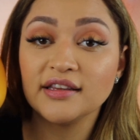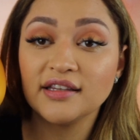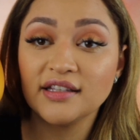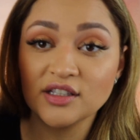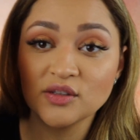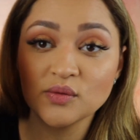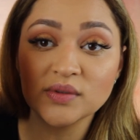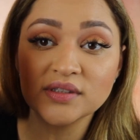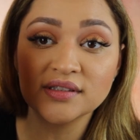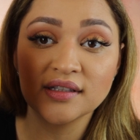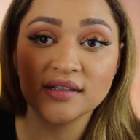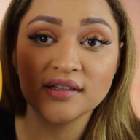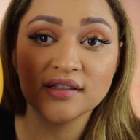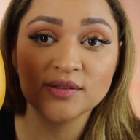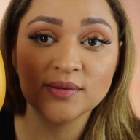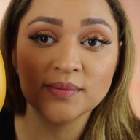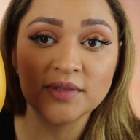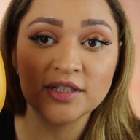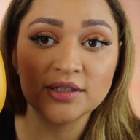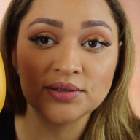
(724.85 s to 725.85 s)
this was sent
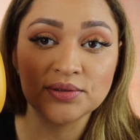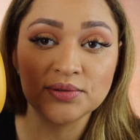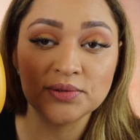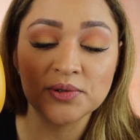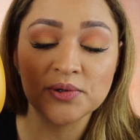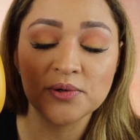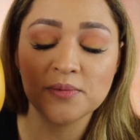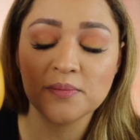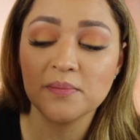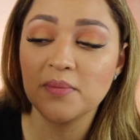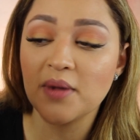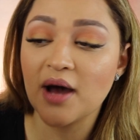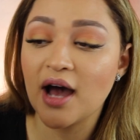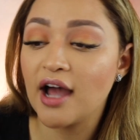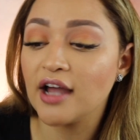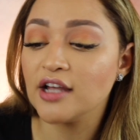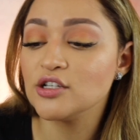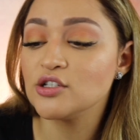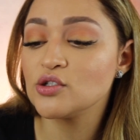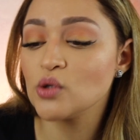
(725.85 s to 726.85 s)
to me too
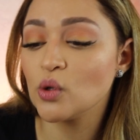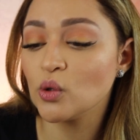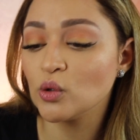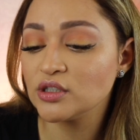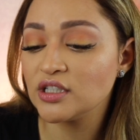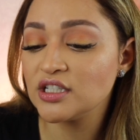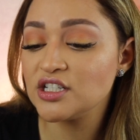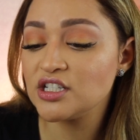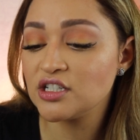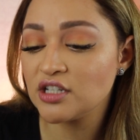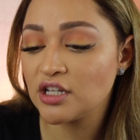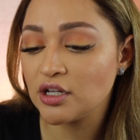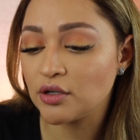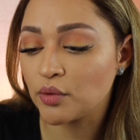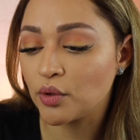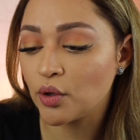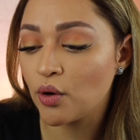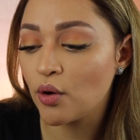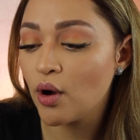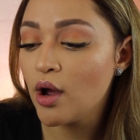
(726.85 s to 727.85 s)
by Sol de
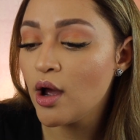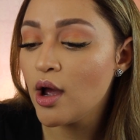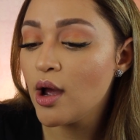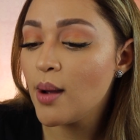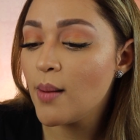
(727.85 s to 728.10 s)
Janeiro